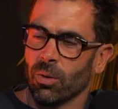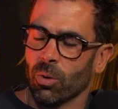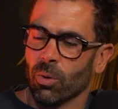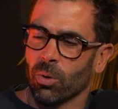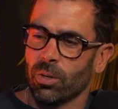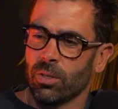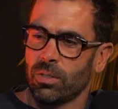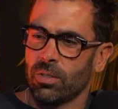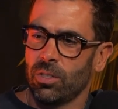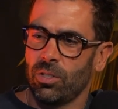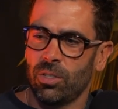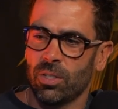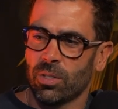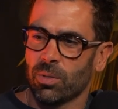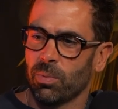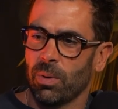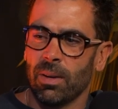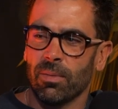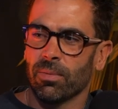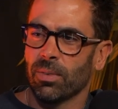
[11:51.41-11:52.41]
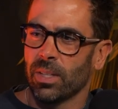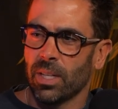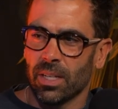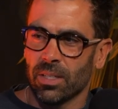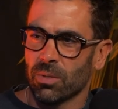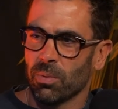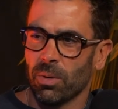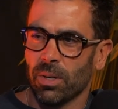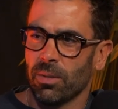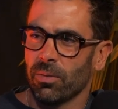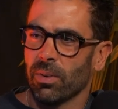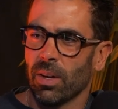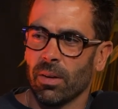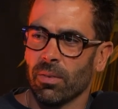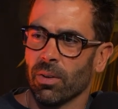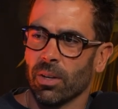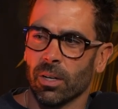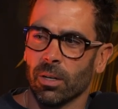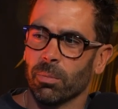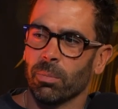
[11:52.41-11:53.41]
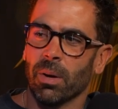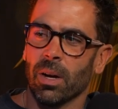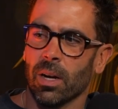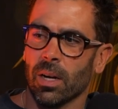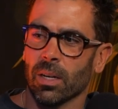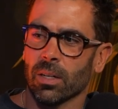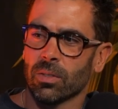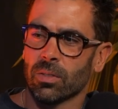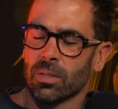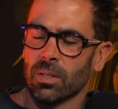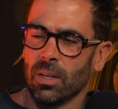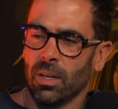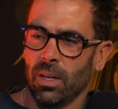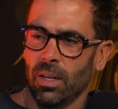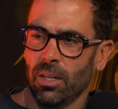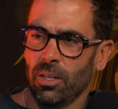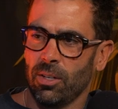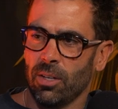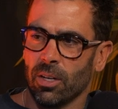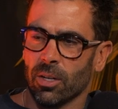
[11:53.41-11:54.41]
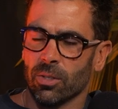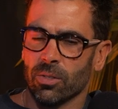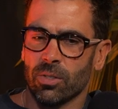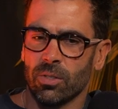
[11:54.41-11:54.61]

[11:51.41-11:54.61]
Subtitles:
or is it just rent for that $2,500?